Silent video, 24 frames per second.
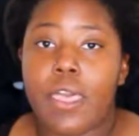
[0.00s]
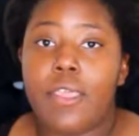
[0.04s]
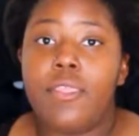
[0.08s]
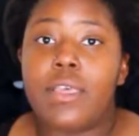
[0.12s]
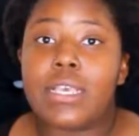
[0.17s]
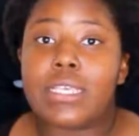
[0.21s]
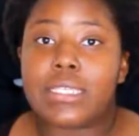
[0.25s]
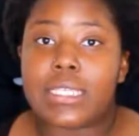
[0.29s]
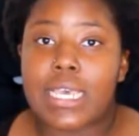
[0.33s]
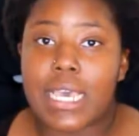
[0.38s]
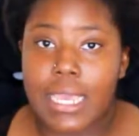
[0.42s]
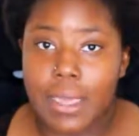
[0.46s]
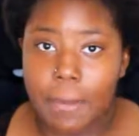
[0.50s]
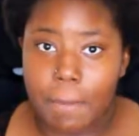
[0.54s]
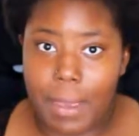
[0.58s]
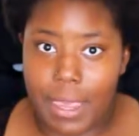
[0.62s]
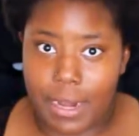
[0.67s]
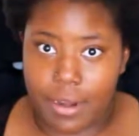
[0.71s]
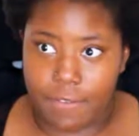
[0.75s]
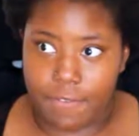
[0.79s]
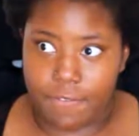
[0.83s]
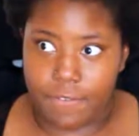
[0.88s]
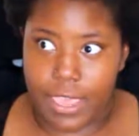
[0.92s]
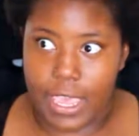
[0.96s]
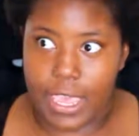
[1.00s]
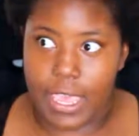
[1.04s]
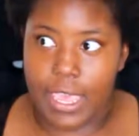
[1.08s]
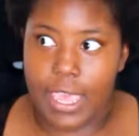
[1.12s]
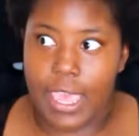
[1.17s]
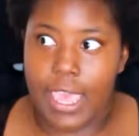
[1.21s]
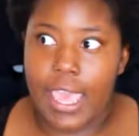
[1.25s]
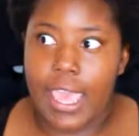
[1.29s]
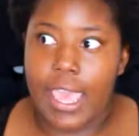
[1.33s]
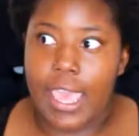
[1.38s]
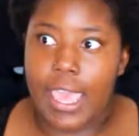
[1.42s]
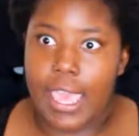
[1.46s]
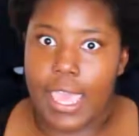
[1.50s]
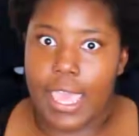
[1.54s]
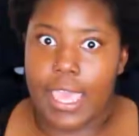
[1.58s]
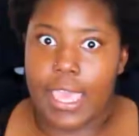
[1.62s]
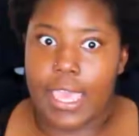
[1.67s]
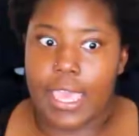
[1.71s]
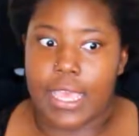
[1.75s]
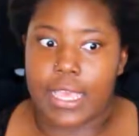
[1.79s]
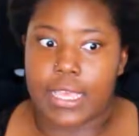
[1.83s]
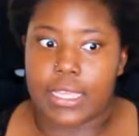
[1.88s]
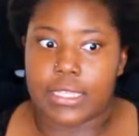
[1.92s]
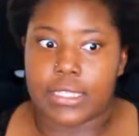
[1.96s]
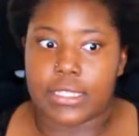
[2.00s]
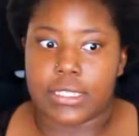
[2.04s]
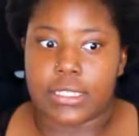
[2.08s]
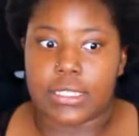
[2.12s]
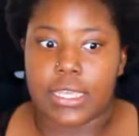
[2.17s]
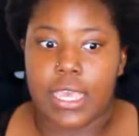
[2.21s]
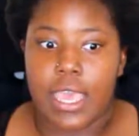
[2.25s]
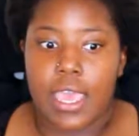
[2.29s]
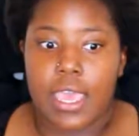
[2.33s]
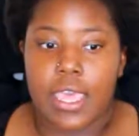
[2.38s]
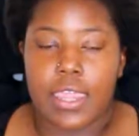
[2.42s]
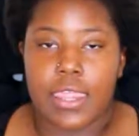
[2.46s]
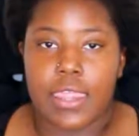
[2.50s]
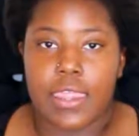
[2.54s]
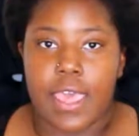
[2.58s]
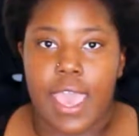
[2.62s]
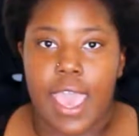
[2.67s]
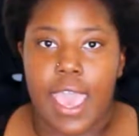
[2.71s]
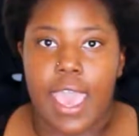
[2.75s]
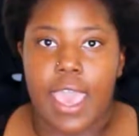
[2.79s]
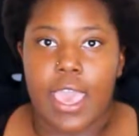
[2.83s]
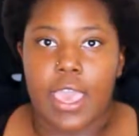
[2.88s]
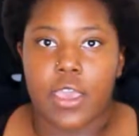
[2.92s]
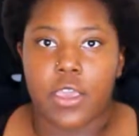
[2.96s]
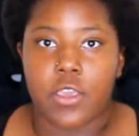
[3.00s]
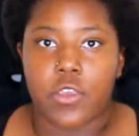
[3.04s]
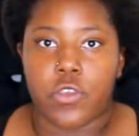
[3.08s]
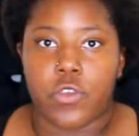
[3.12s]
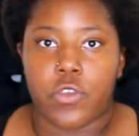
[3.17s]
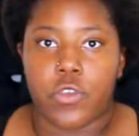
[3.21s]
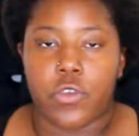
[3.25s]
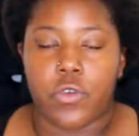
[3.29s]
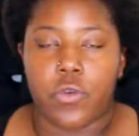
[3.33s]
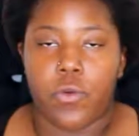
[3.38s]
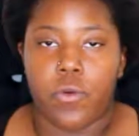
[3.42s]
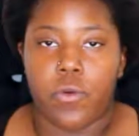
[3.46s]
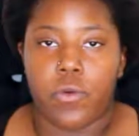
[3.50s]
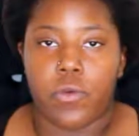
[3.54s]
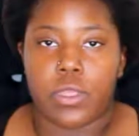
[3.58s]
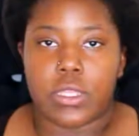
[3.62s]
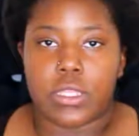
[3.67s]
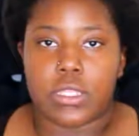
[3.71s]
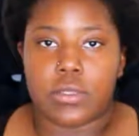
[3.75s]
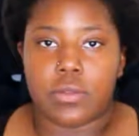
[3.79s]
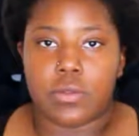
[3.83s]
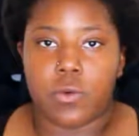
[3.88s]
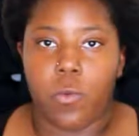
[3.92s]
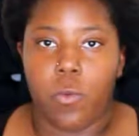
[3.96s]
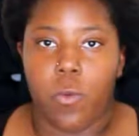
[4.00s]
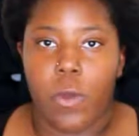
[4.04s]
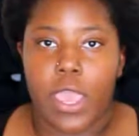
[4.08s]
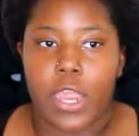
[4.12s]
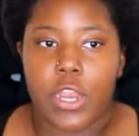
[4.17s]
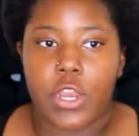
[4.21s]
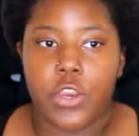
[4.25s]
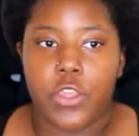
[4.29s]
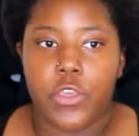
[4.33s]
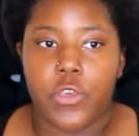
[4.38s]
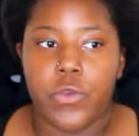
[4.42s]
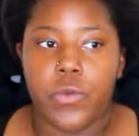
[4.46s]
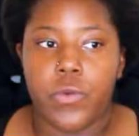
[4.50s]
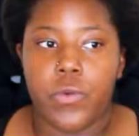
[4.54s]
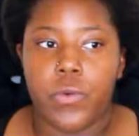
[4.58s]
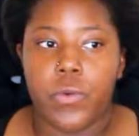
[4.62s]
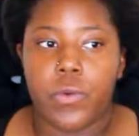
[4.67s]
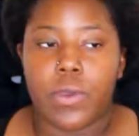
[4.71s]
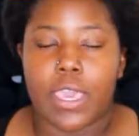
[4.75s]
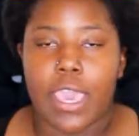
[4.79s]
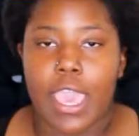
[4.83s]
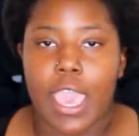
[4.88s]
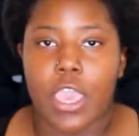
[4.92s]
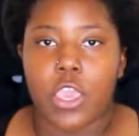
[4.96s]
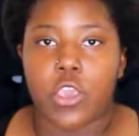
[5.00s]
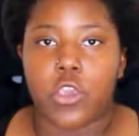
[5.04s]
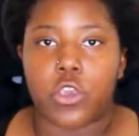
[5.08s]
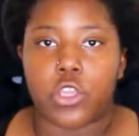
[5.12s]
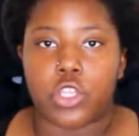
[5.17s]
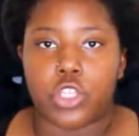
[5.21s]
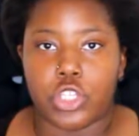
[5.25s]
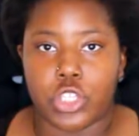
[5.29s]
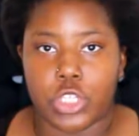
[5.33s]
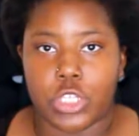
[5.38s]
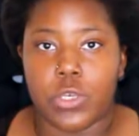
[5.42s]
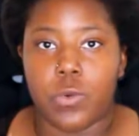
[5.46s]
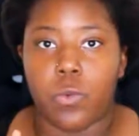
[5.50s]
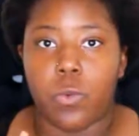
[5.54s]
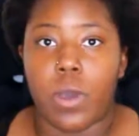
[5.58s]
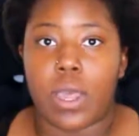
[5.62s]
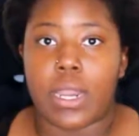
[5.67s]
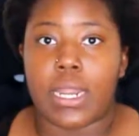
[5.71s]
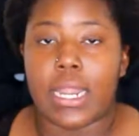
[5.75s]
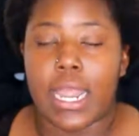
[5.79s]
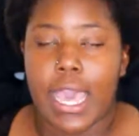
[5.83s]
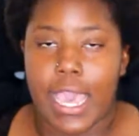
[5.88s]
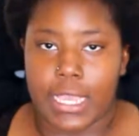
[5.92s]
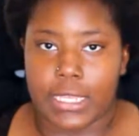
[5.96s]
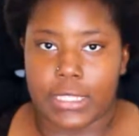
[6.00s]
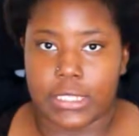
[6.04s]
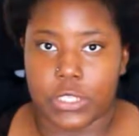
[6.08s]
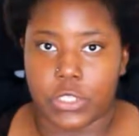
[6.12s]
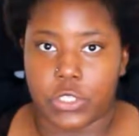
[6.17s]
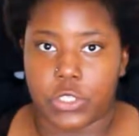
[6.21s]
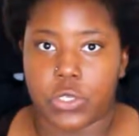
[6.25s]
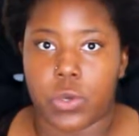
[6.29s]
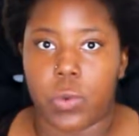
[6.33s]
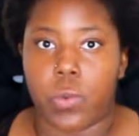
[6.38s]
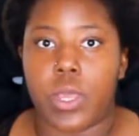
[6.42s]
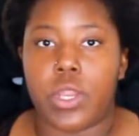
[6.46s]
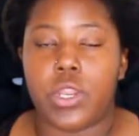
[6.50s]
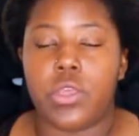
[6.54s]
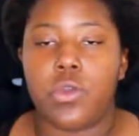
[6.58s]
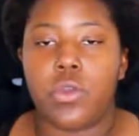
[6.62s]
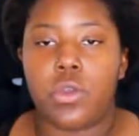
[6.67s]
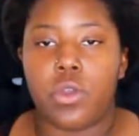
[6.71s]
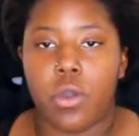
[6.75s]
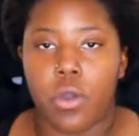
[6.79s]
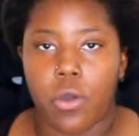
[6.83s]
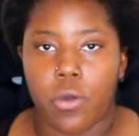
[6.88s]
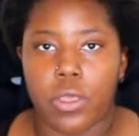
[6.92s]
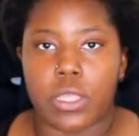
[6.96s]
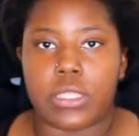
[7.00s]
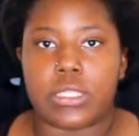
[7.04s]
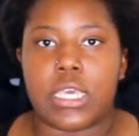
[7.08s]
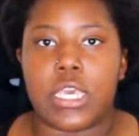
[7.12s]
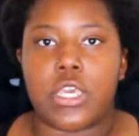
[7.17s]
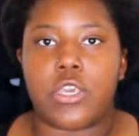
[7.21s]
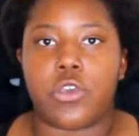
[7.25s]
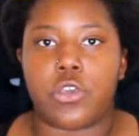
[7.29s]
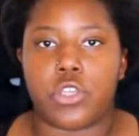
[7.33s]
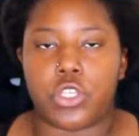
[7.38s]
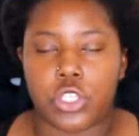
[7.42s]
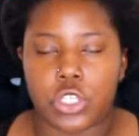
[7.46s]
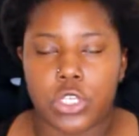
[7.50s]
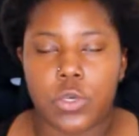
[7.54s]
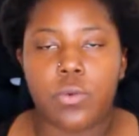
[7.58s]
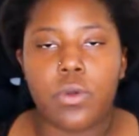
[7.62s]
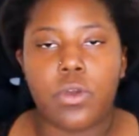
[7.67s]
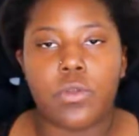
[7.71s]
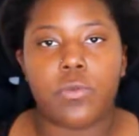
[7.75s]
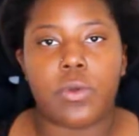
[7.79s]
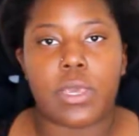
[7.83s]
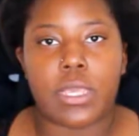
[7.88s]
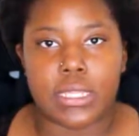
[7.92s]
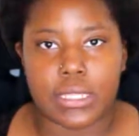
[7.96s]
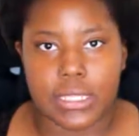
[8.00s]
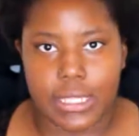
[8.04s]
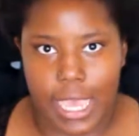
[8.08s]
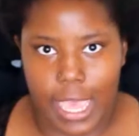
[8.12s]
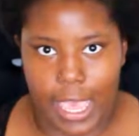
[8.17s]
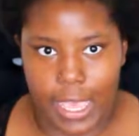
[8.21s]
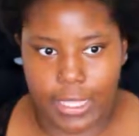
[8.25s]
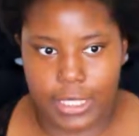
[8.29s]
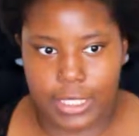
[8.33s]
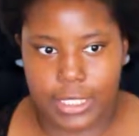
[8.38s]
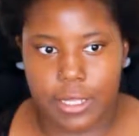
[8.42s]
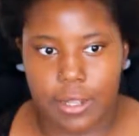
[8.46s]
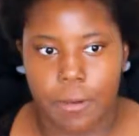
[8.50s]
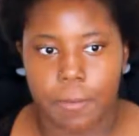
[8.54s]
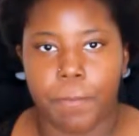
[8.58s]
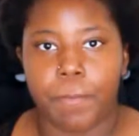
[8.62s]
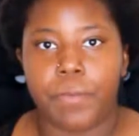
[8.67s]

The second benefit is that when you get your G1 license, so when you go and take your G1 written test,